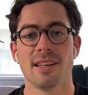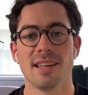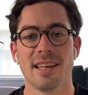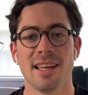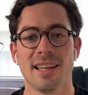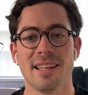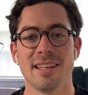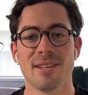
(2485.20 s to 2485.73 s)

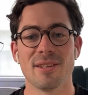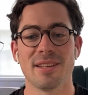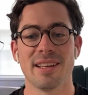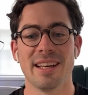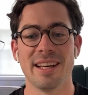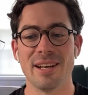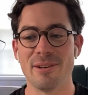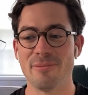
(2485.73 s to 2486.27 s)
and
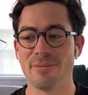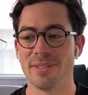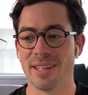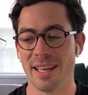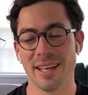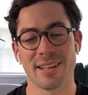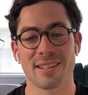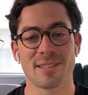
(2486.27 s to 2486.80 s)

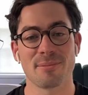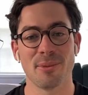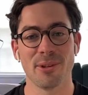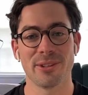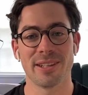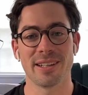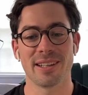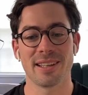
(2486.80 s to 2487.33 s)

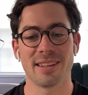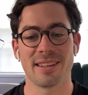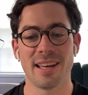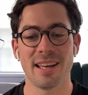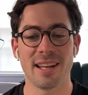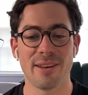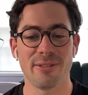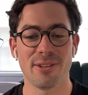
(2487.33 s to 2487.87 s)
exploring
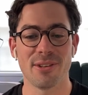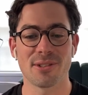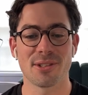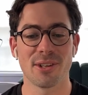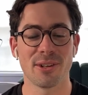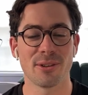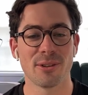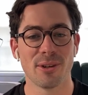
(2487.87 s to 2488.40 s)
that avenue.
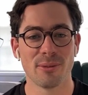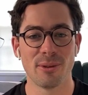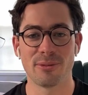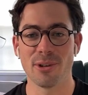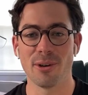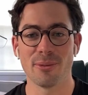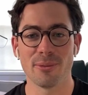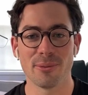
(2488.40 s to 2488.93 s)
So we've
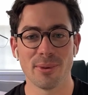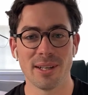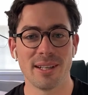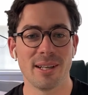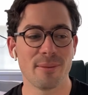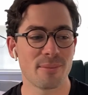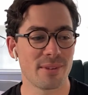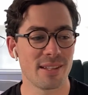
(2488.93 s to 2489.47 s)
got one
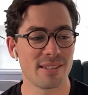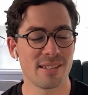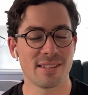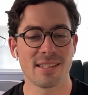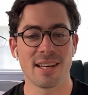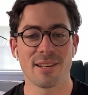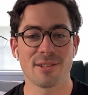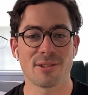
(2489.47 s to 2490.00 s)
up, this is
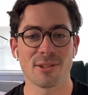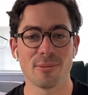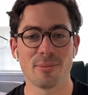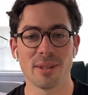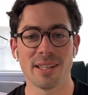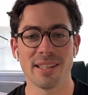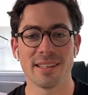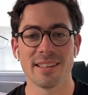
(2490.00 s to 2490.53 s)
how it should
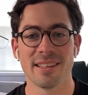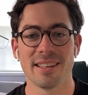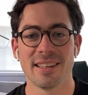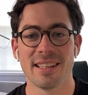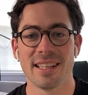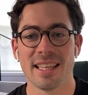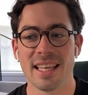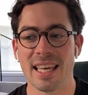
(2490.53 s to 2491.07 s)
be,
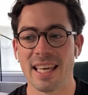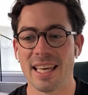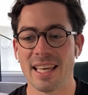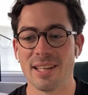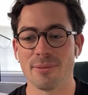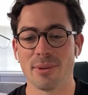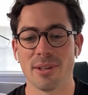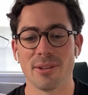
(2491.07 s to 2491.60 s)

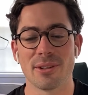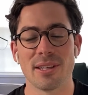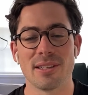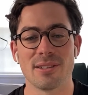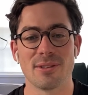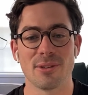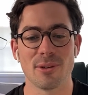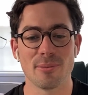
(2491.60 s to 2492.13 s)
and we're looking to
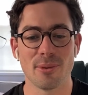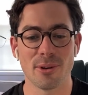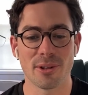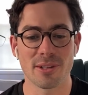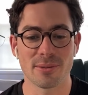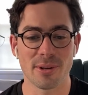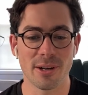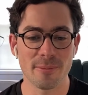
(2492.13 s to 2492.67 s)
do more
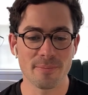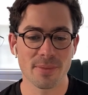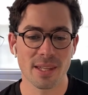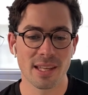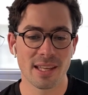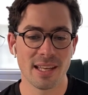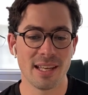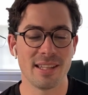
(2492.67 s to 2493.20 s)
as well.
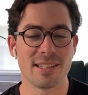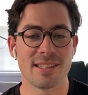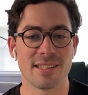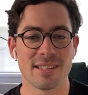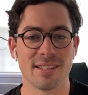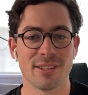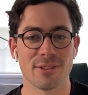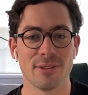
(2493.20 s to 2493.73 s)
And this is a
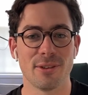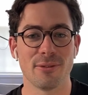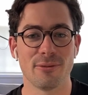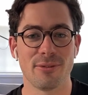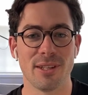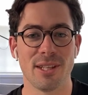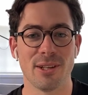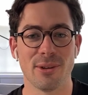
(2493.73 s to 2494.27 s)
little
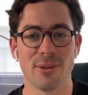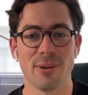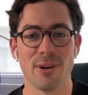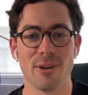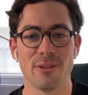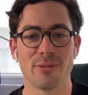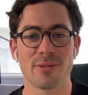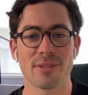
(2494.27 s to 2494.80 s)
video
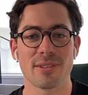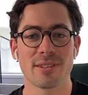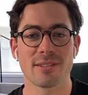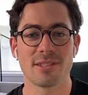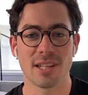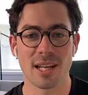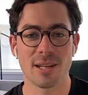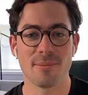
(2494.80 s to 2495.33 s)
of
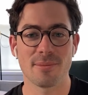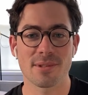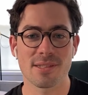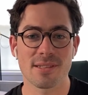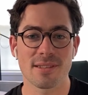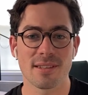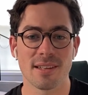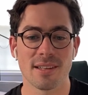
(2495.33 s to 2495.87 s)

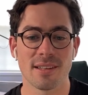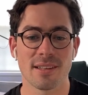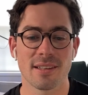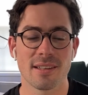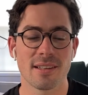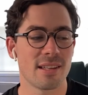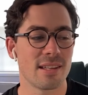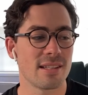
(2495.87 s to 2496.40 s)
James, the
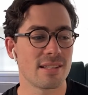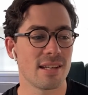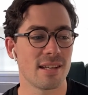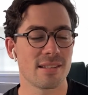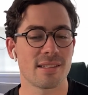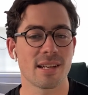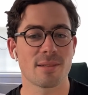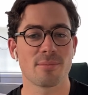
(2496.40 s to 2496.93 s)
tenor
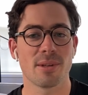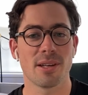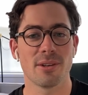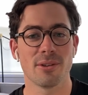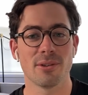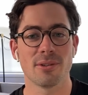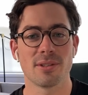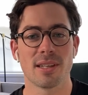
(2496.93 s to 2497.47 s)
sax player
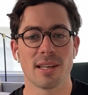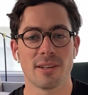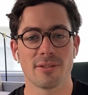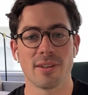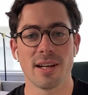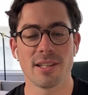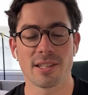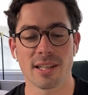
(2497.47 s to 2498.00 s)
who's our
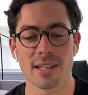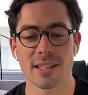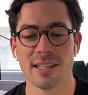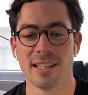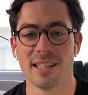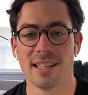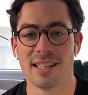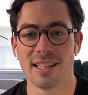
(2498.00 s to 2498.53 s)
arranger,
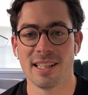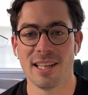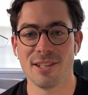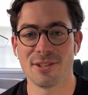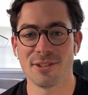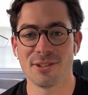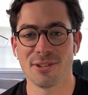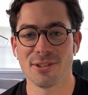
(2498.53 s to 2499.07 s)

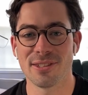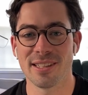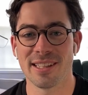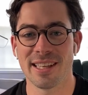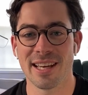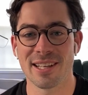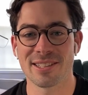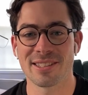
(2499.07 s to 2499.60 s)
introducing
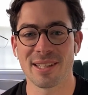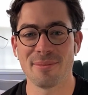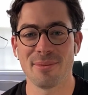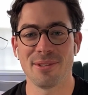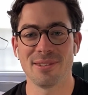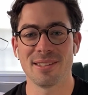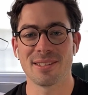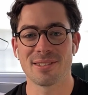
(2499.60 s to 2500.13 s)
our sheet
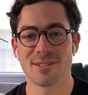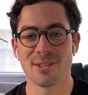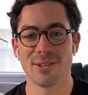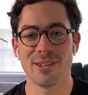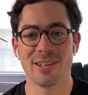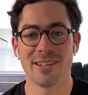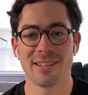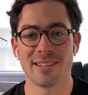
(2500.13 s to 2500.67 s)
music
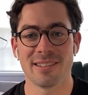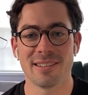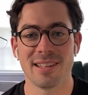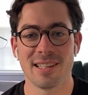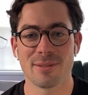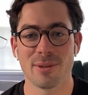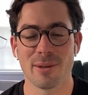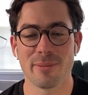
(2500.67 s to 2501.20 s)
store.
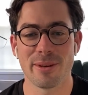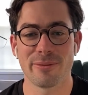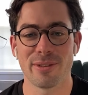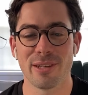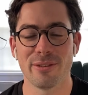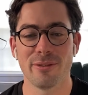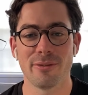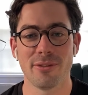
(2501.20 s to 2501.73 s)
It's one of my
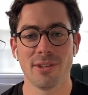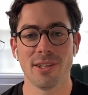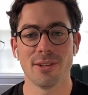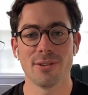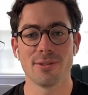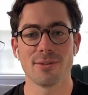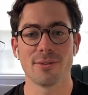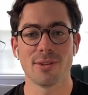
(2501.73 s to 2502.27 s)
favorite
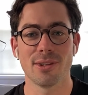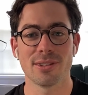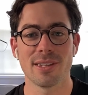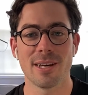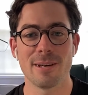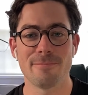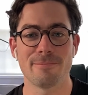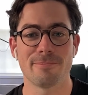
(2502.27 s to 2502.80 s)
videos of all
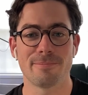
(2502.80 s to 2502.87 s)
time.